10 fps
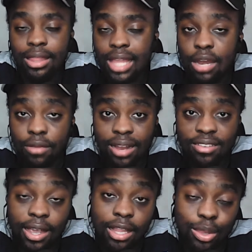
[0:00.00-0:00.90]
Then you can
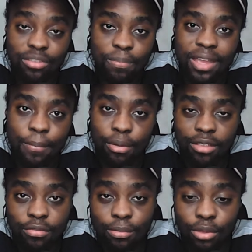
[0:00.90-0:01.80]
target those big
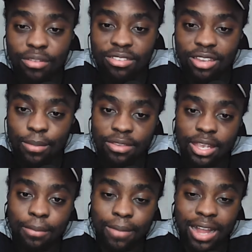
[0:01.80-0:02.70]
boys from those teams
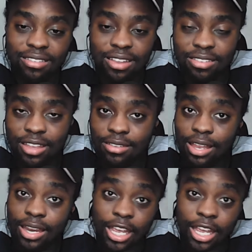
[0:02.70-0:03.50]
in match day 6 and